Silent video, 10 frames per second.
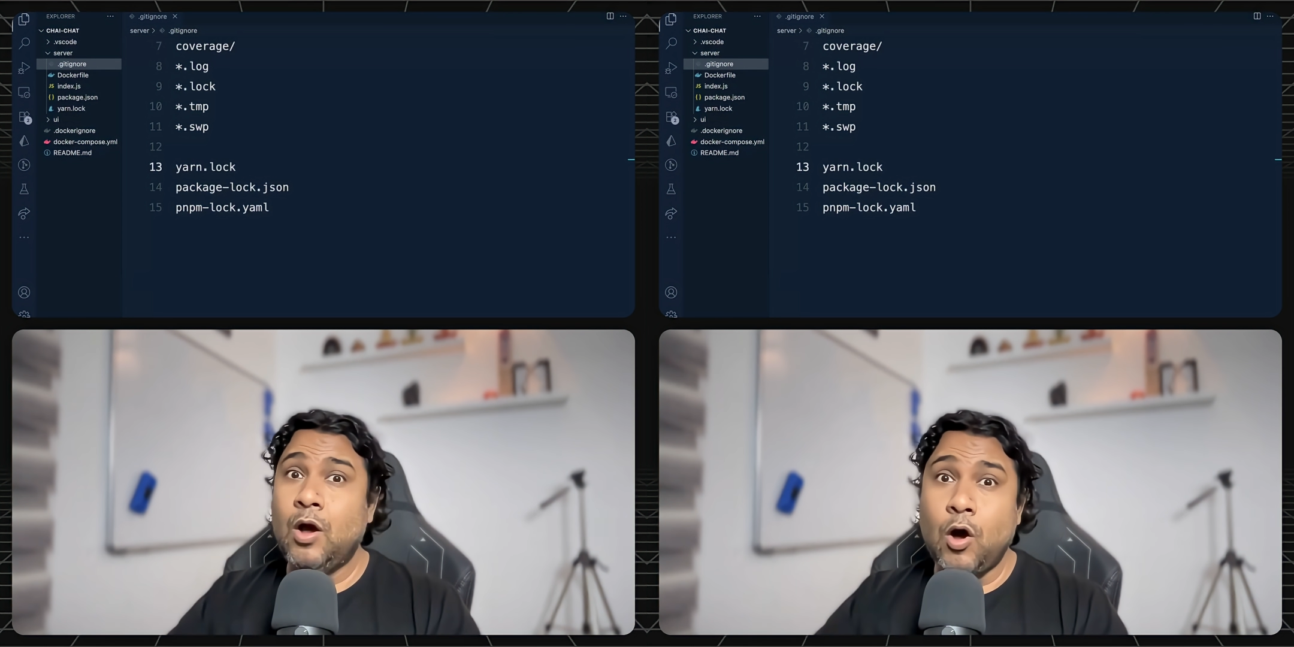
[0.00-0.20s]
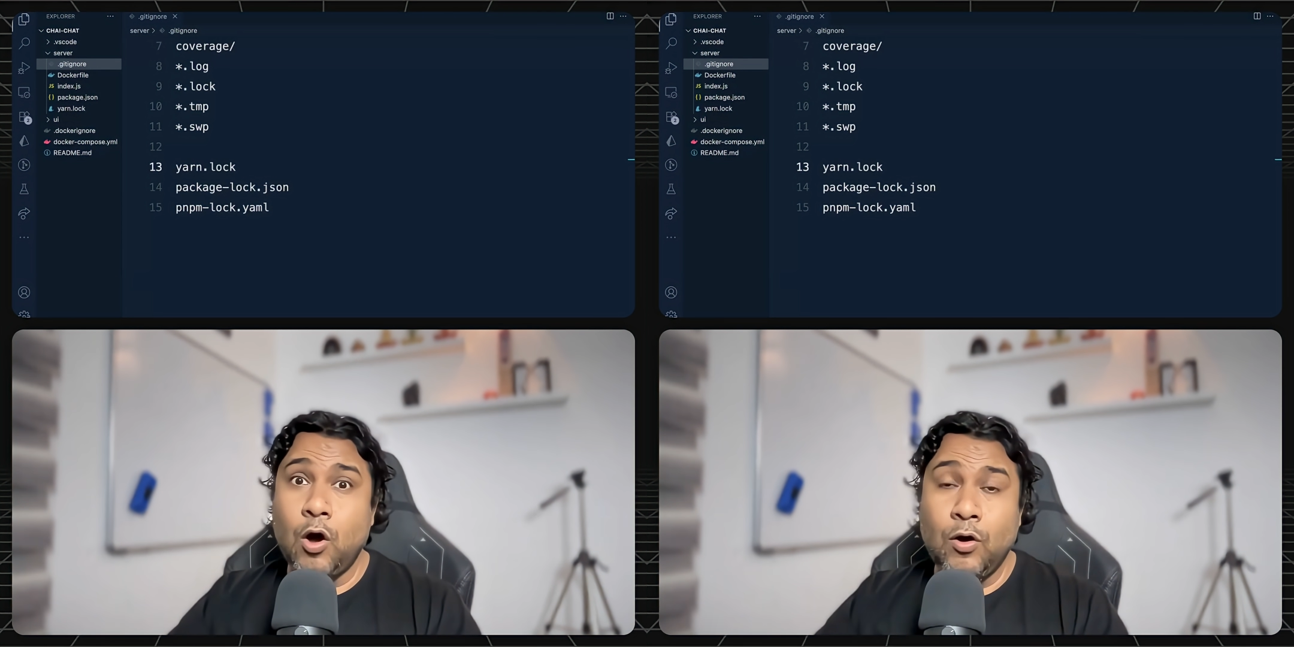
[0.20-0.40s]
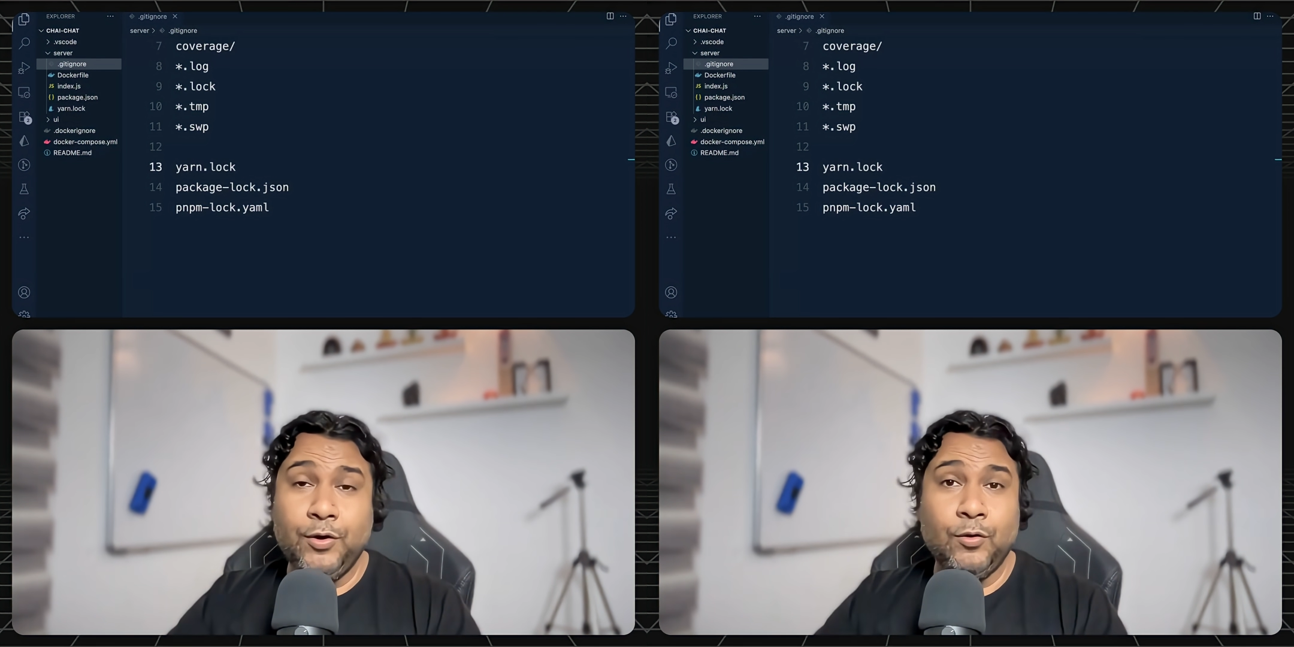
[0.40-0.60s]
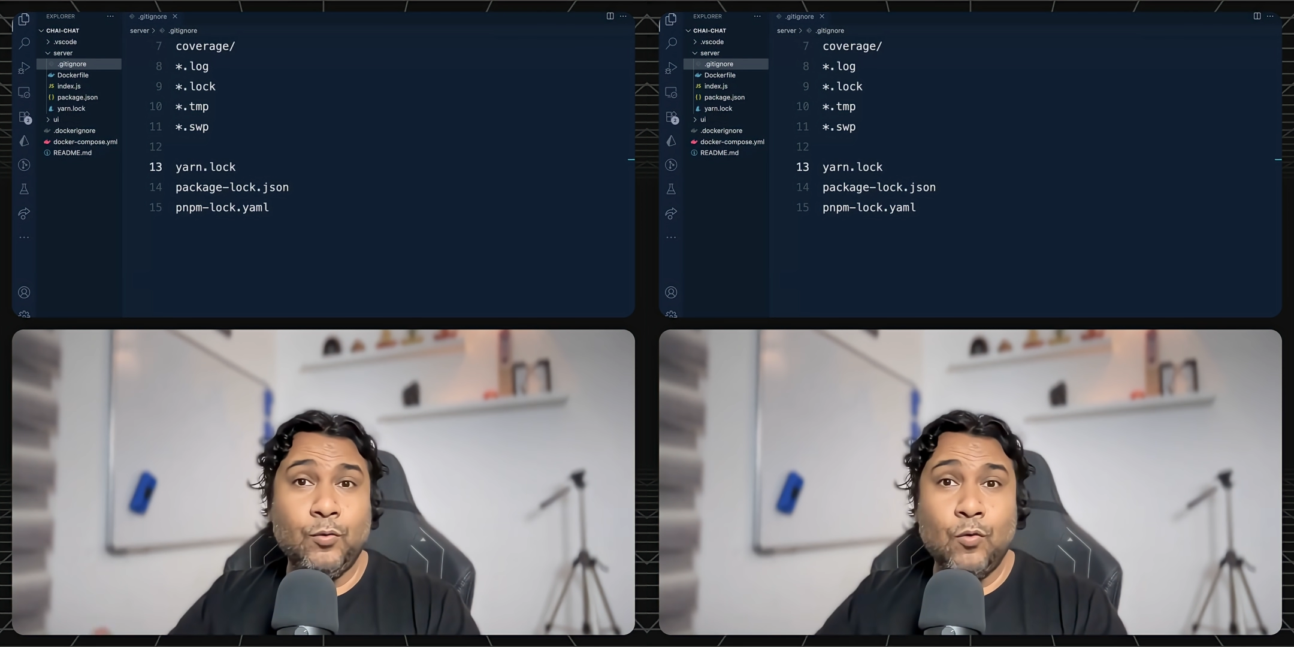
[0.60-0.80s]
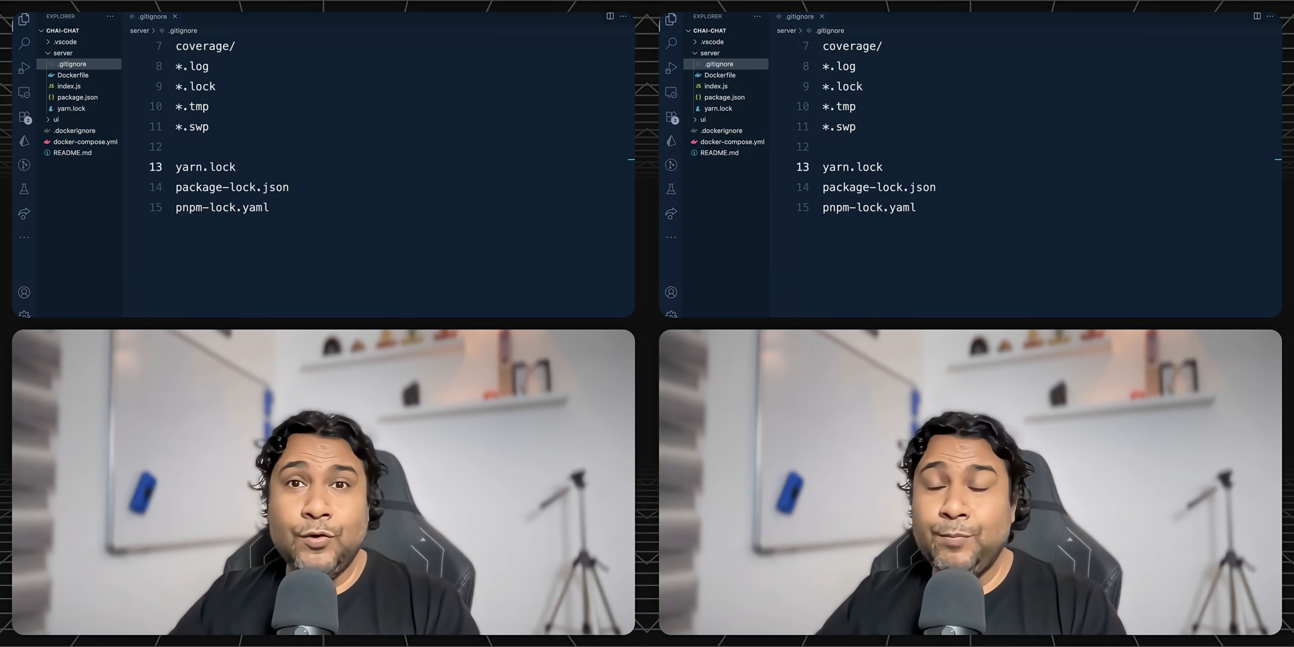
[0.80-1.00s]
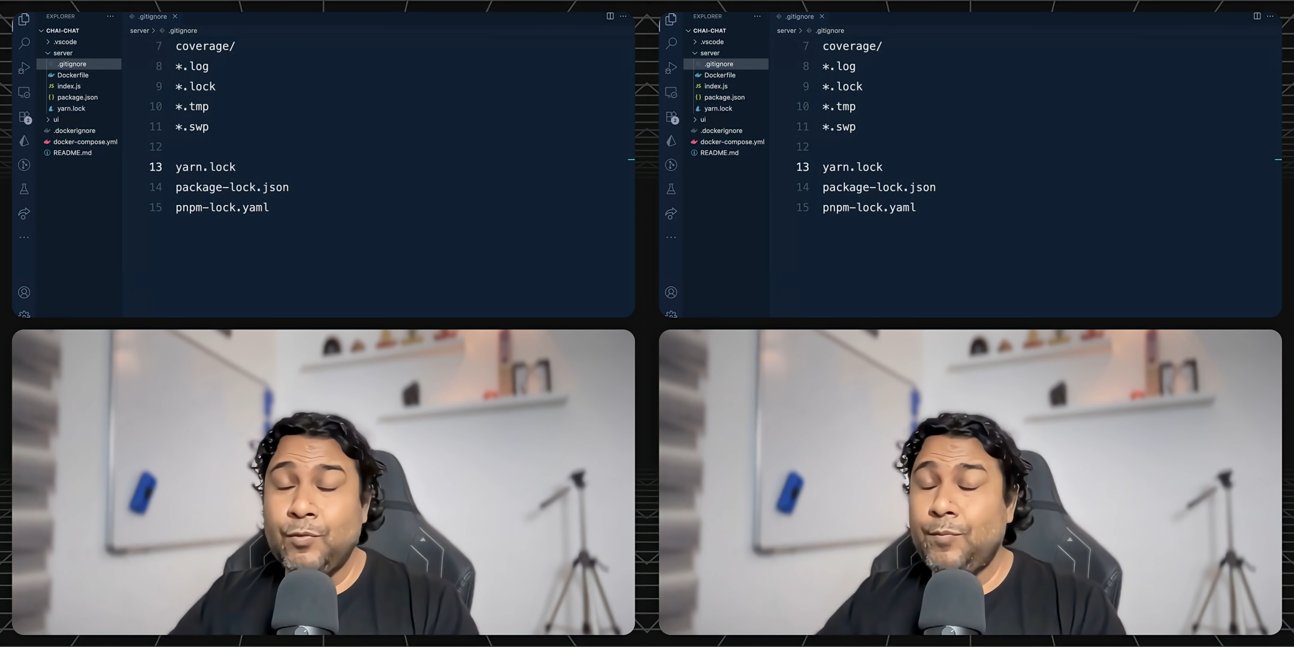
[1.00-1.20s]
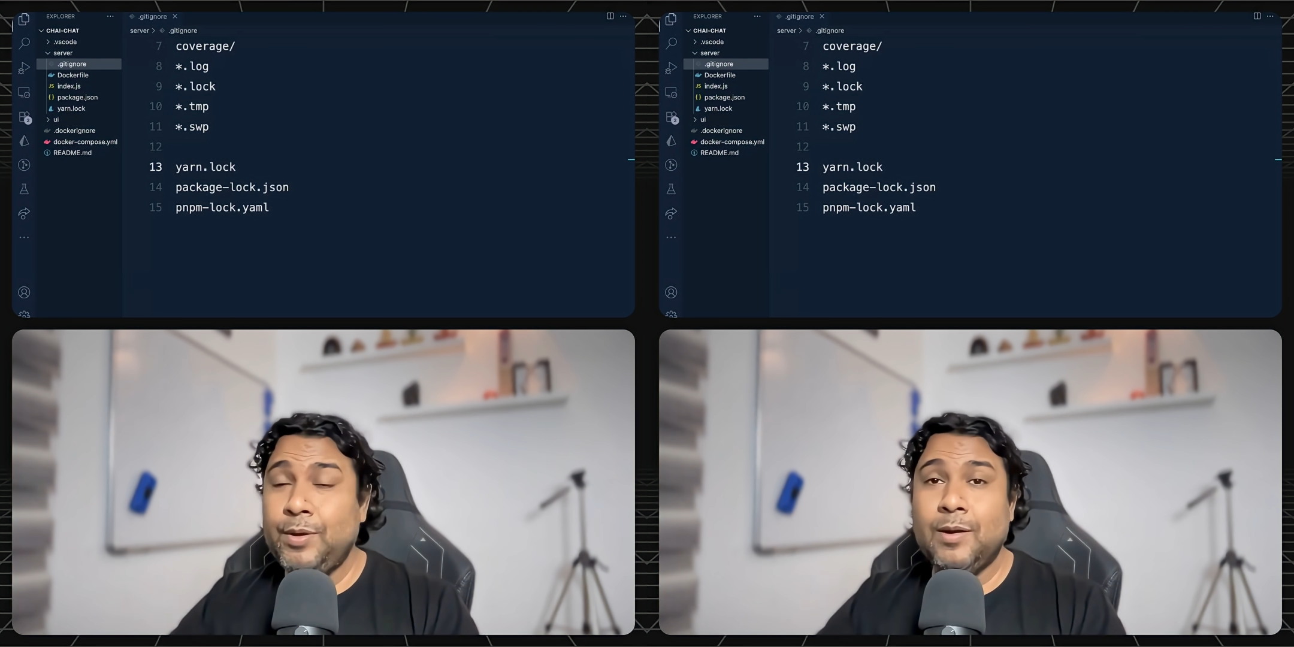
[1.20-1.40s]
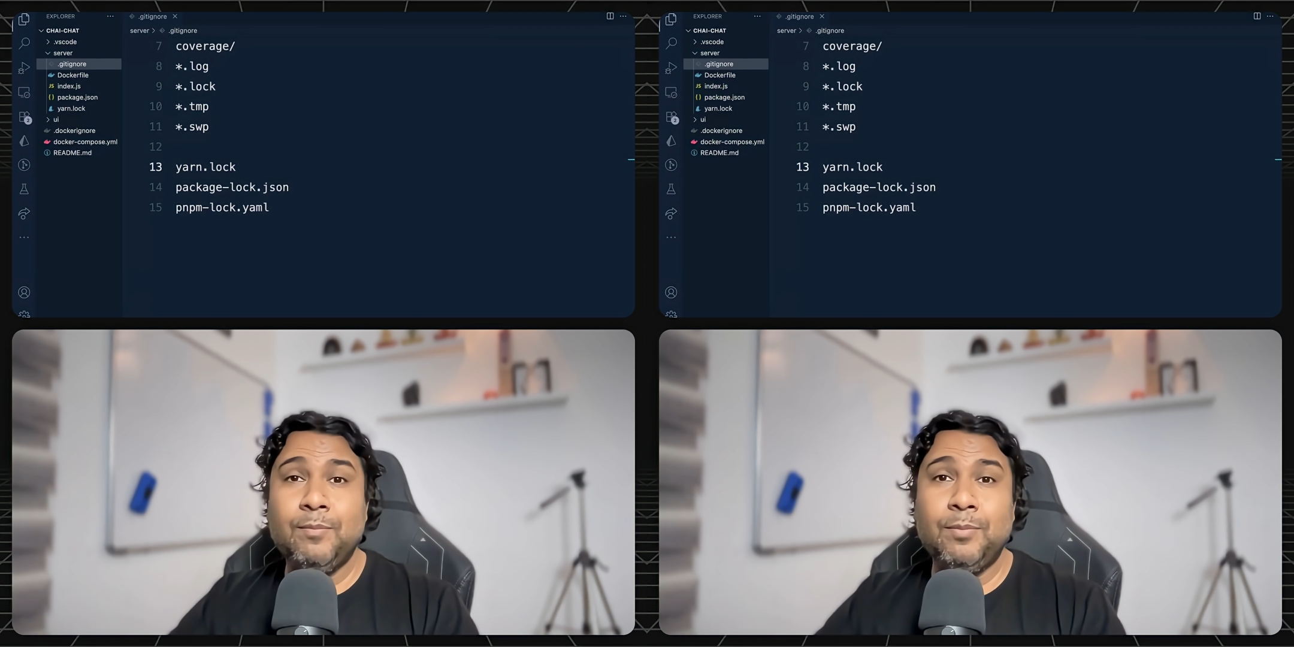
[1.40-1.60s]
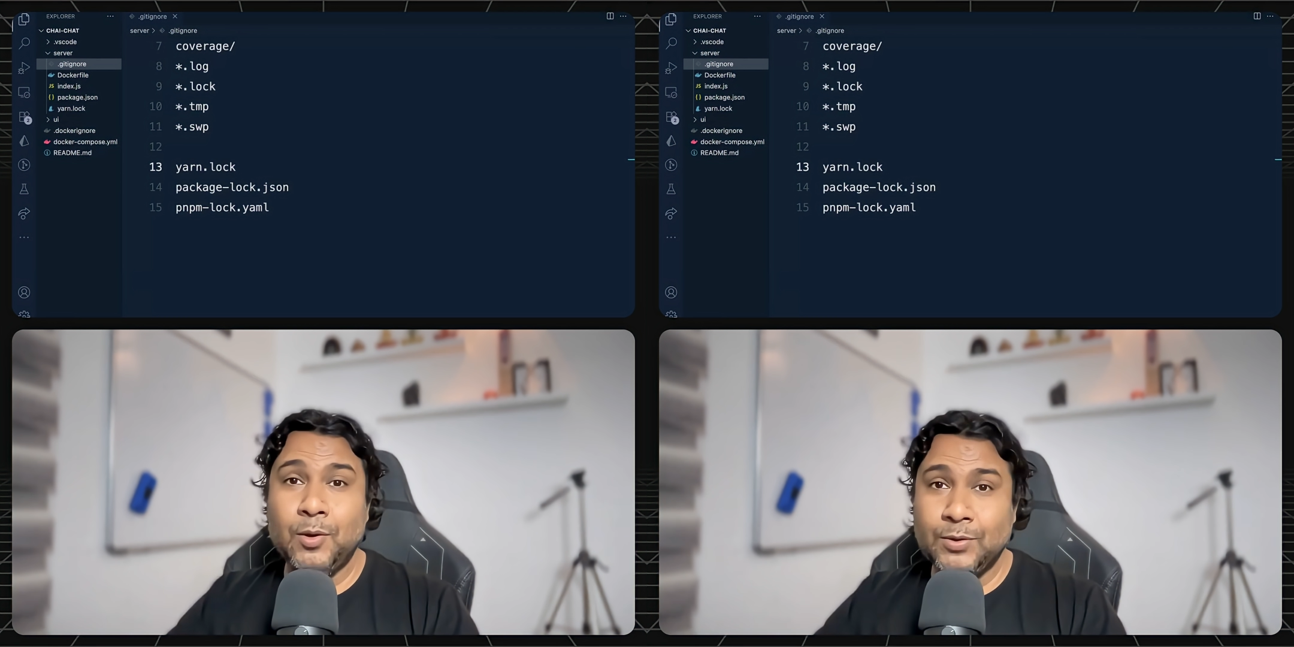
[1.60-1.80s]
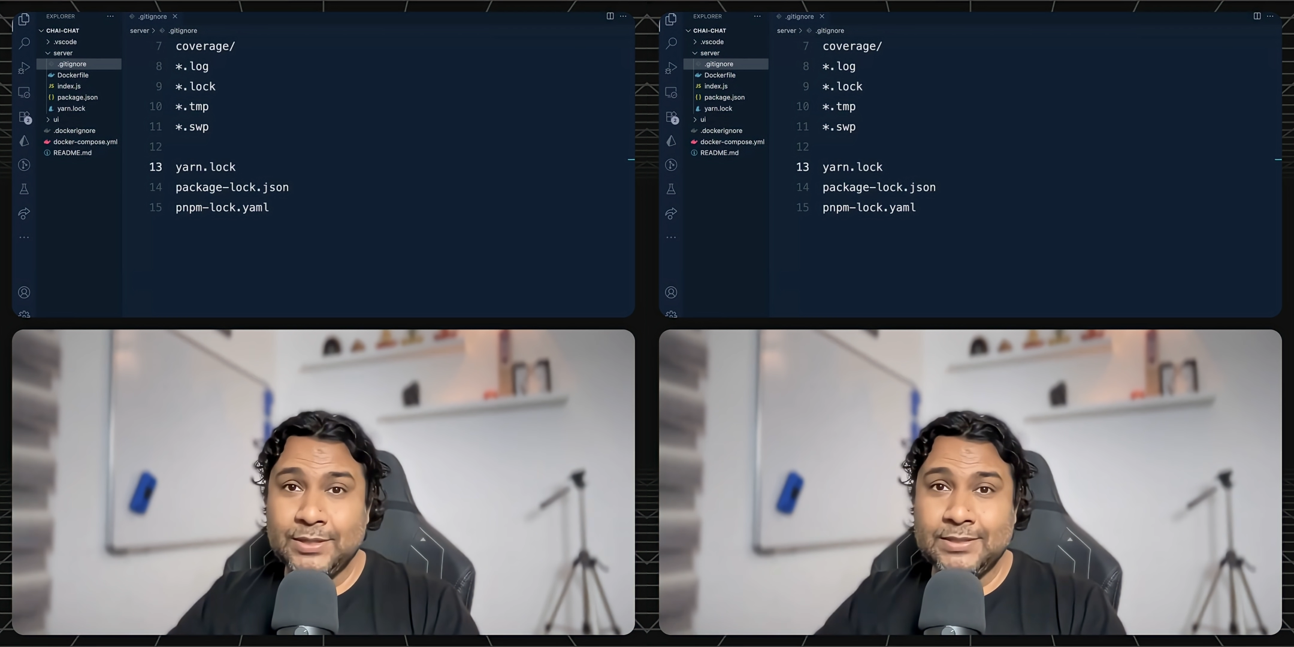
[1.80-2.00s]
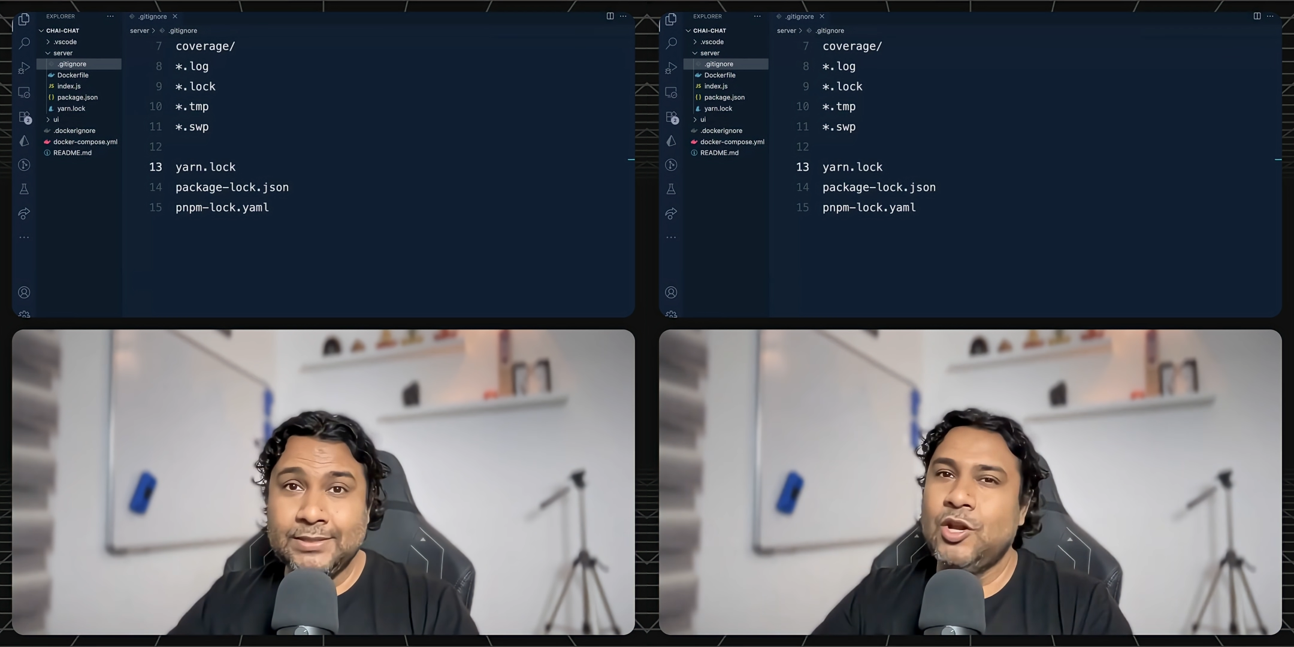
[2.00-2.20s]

or your code repo become bloated.